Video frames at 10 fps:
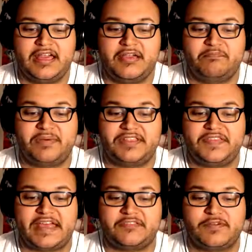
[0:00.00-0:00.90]
But
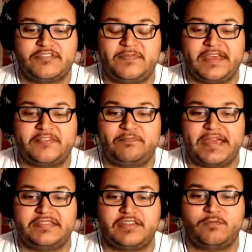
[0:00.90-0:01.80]
that was to be
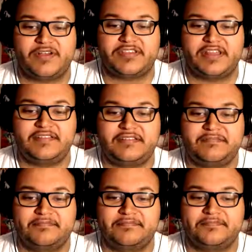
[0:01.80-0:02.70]
expected, wasn't it?
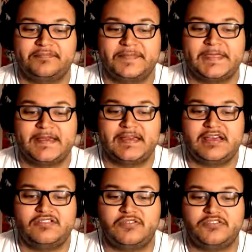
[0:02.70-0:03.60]

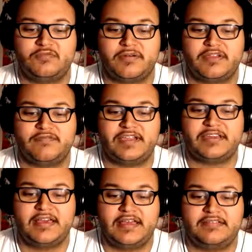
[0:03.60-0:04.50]
Don't worry,
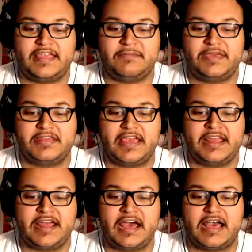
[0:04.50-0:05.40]
Rick. Damian
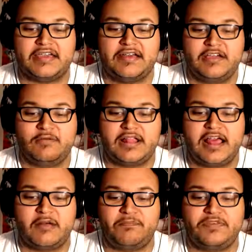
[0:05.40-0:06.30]
and I will
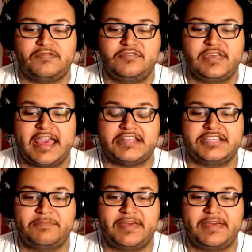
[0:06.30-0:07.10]
help you to catch up